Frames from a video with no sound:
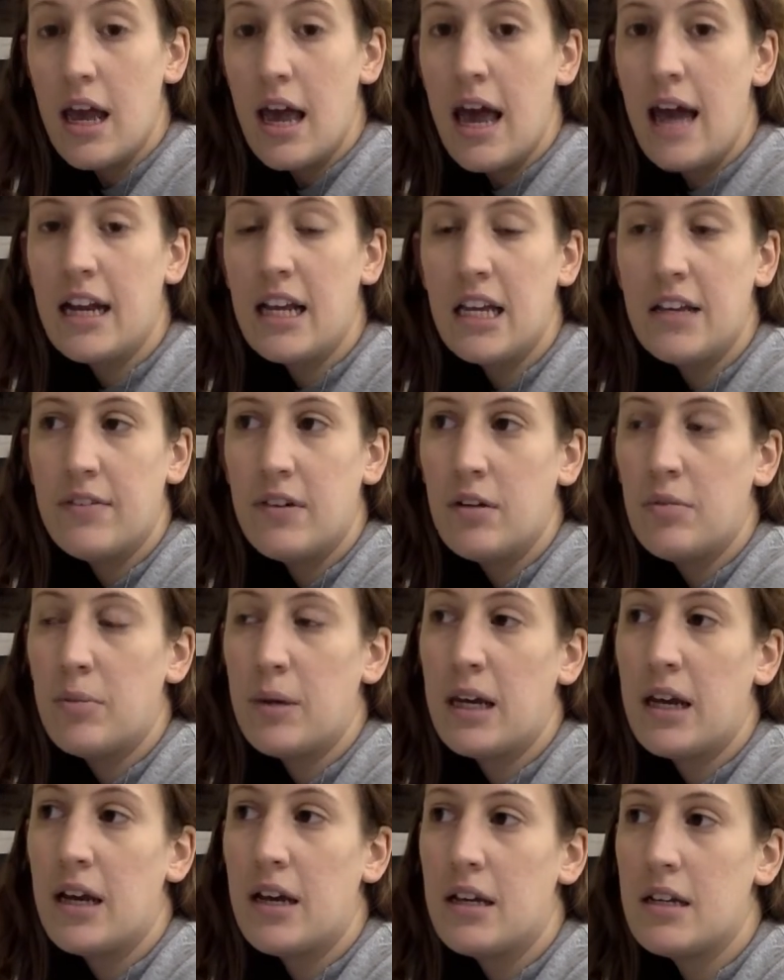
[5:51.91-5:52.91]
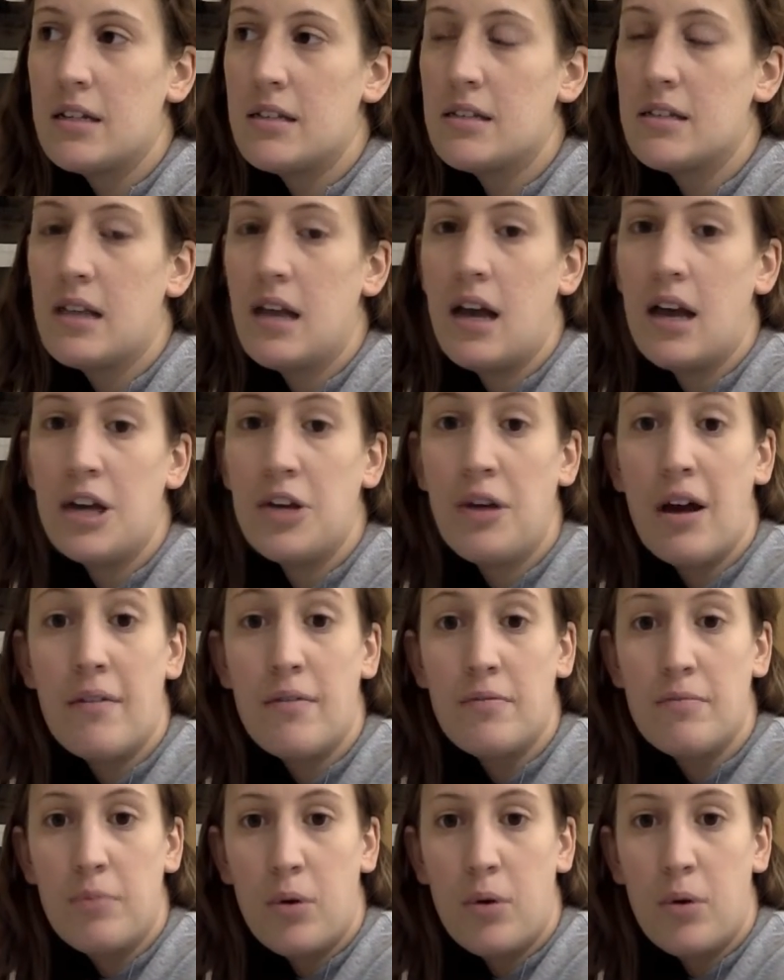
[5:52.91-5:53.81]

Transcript: and even because you have